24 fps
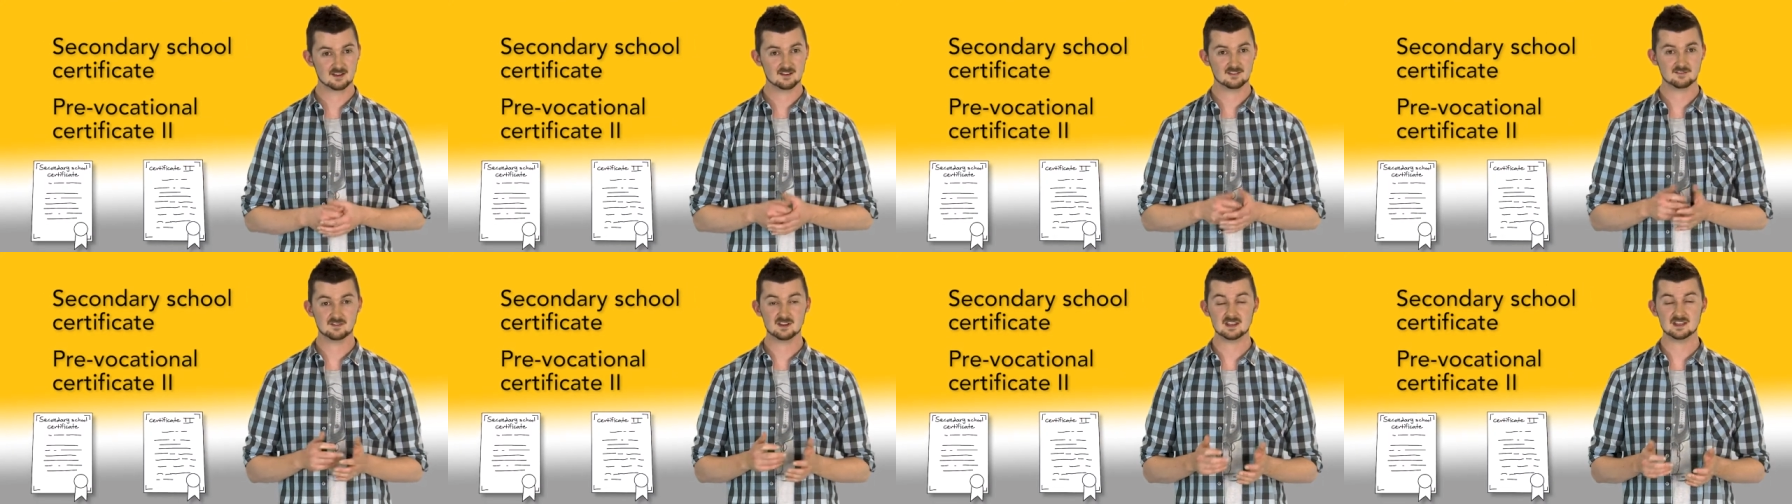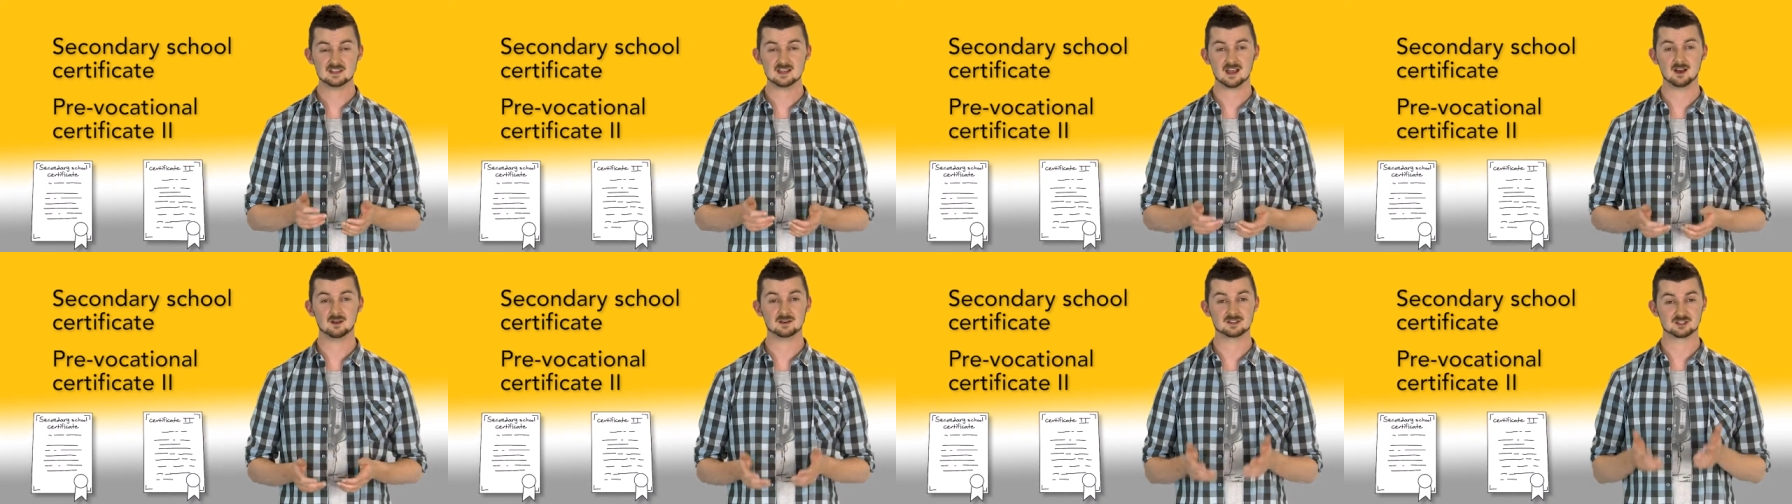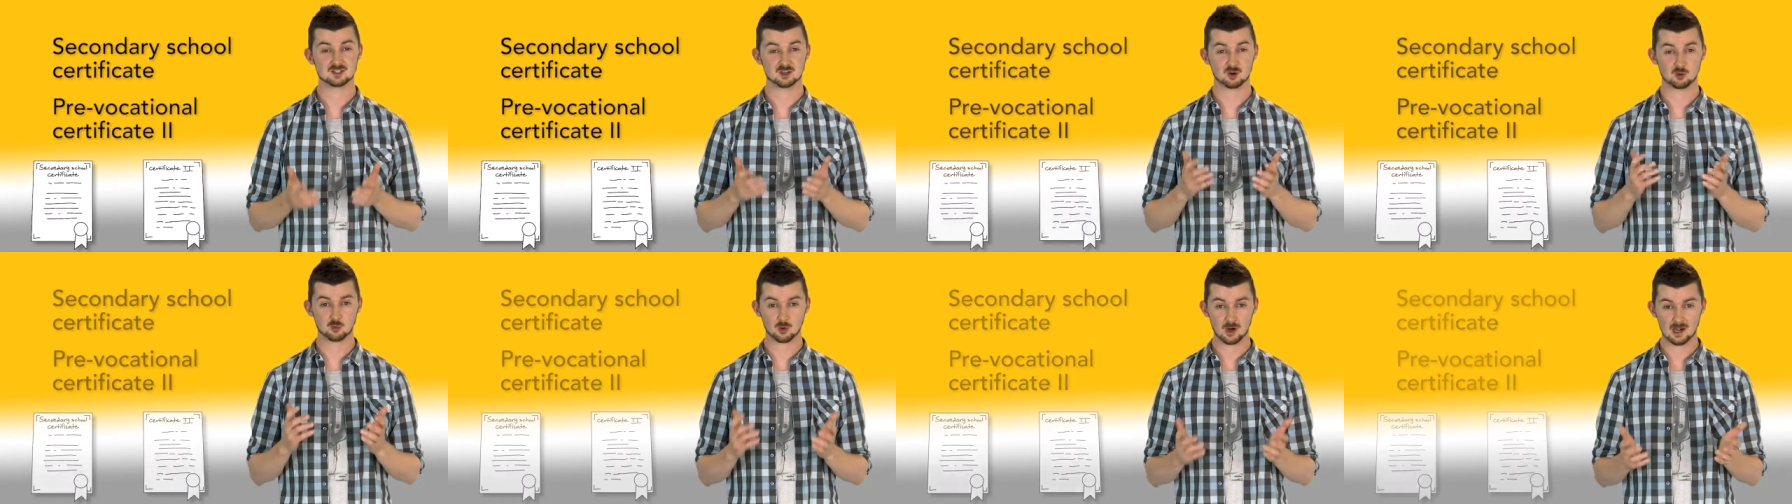V CAL is
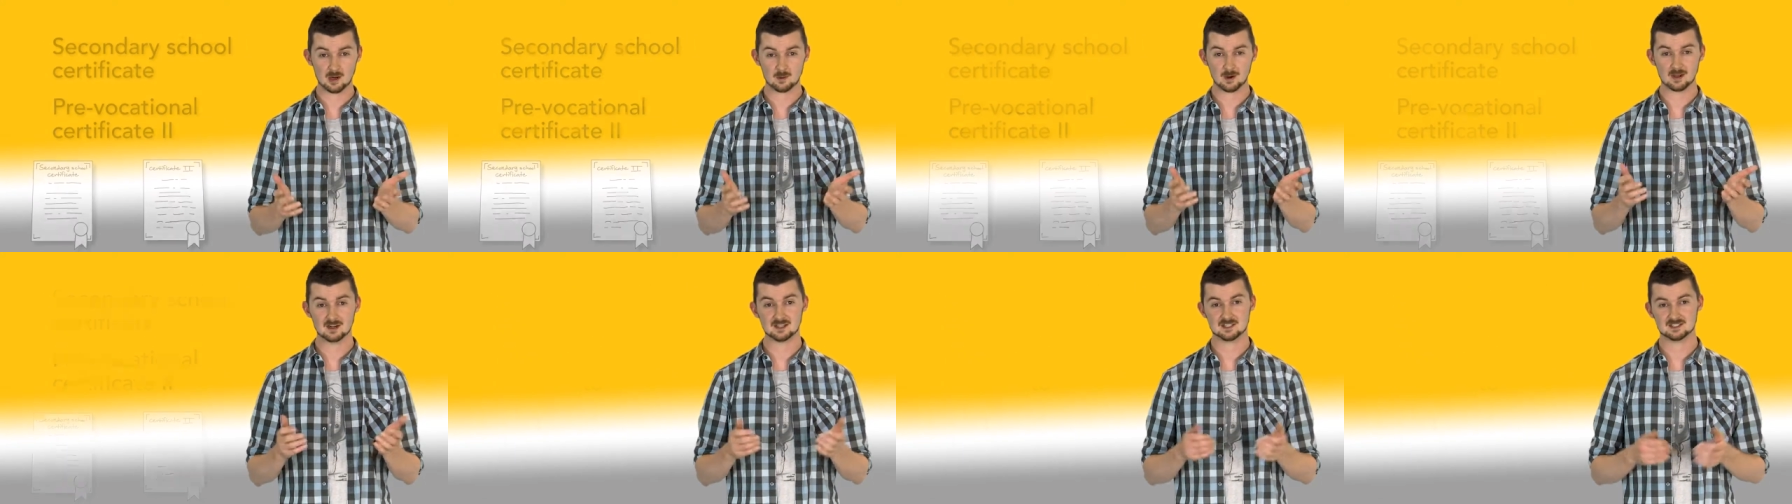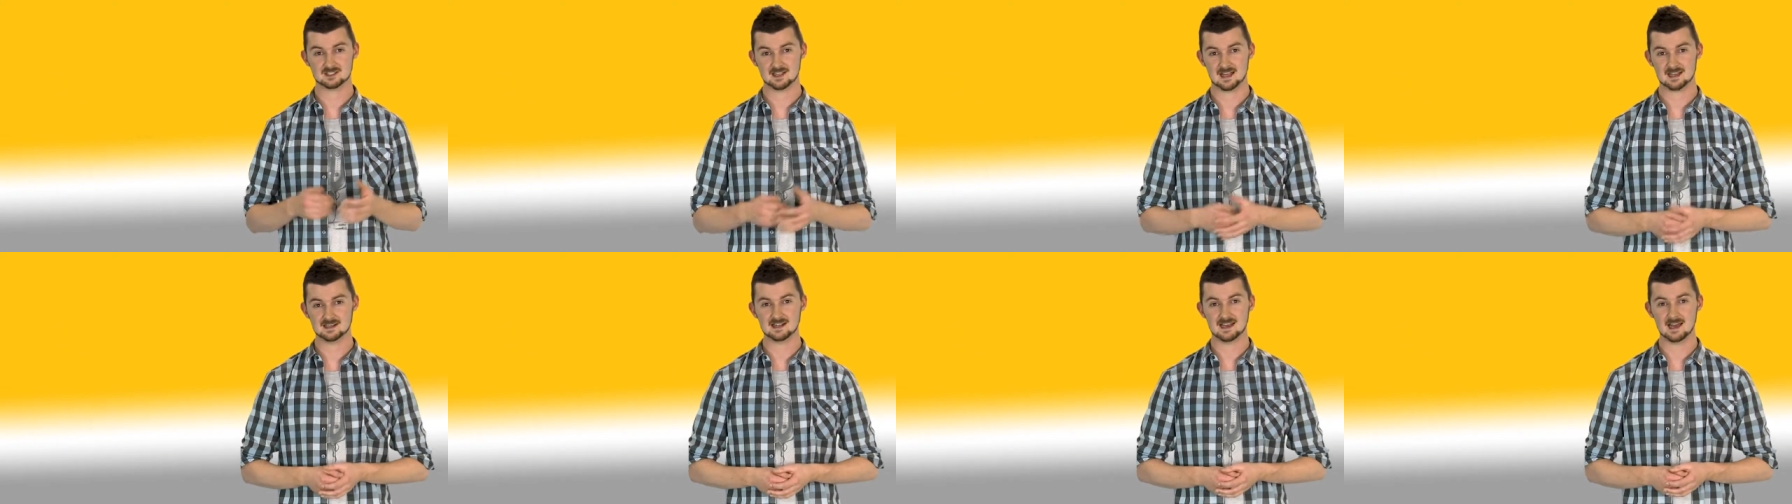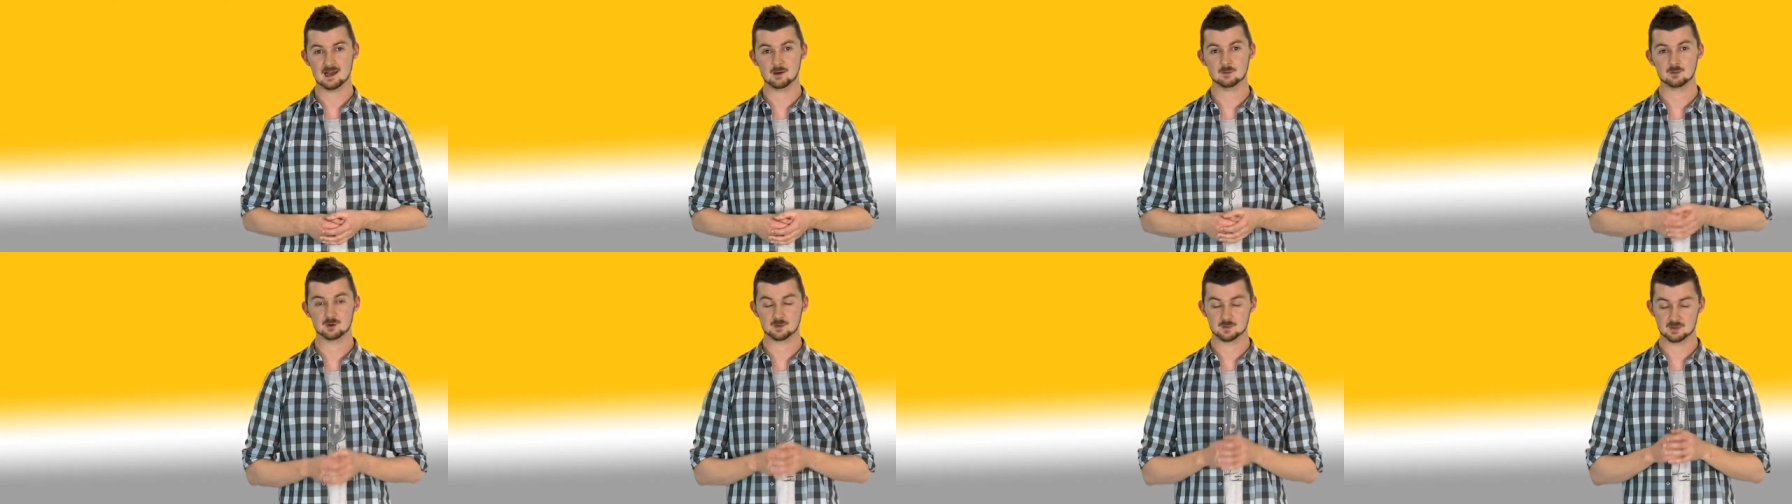a great way to stand
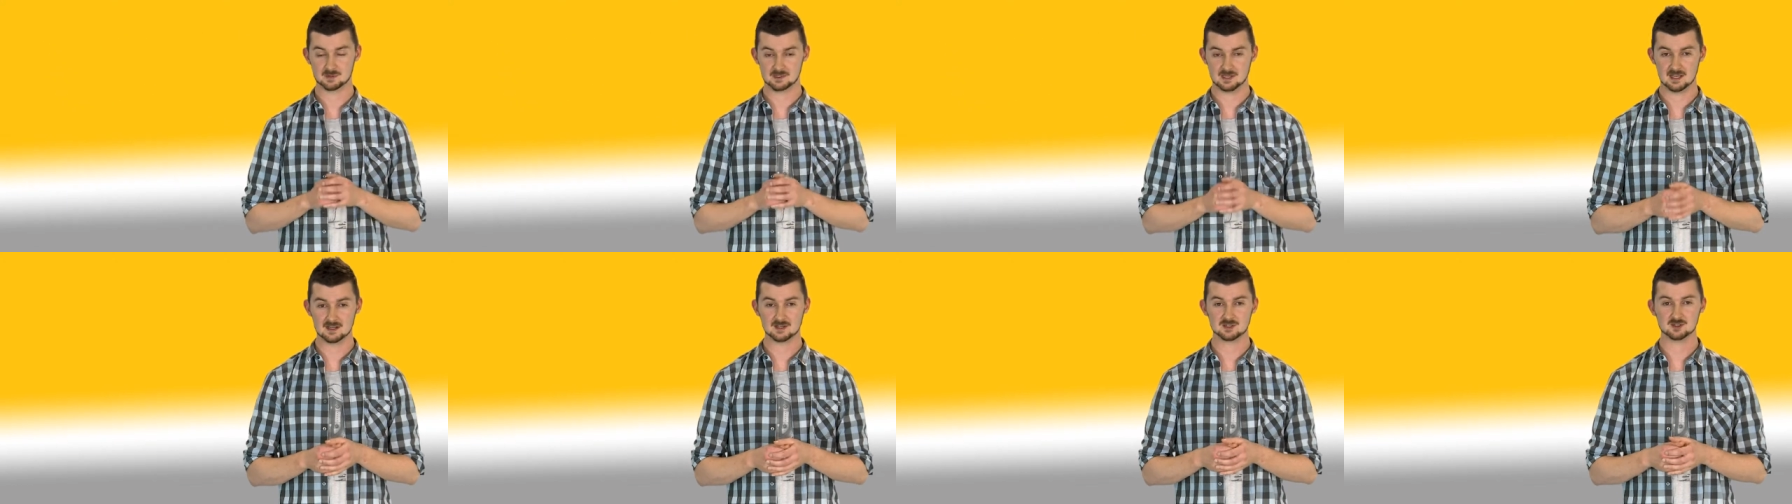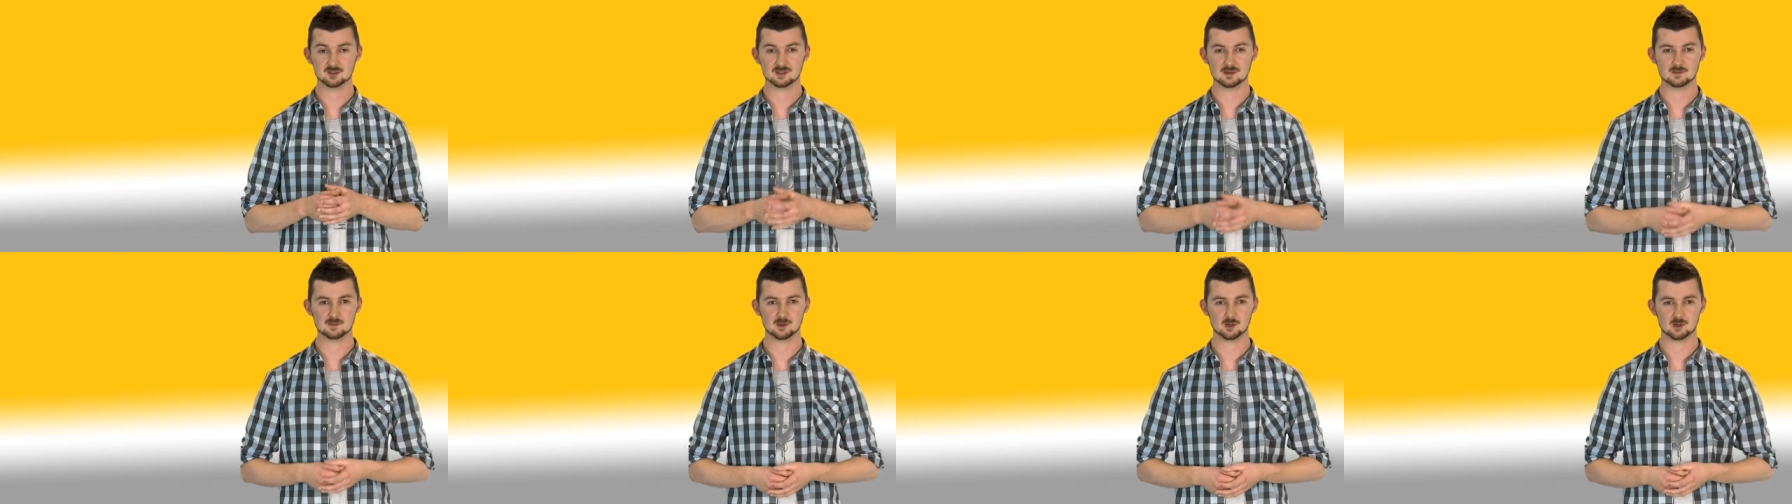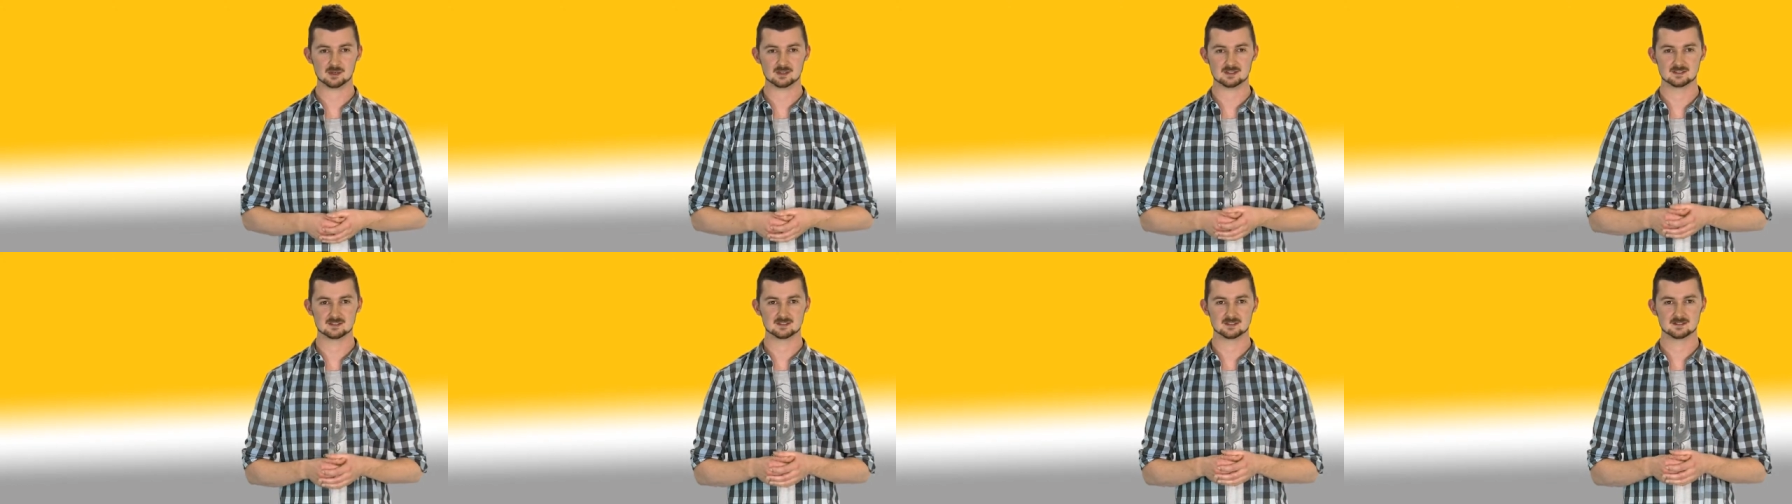out with potential
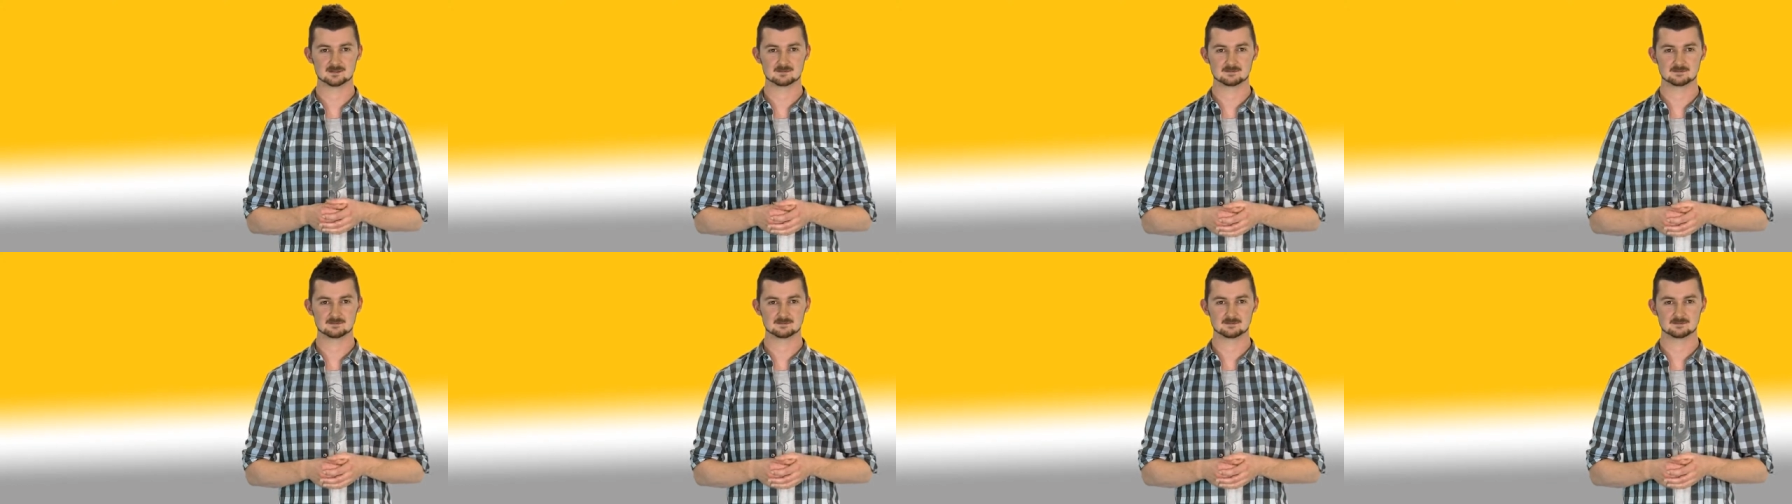employers.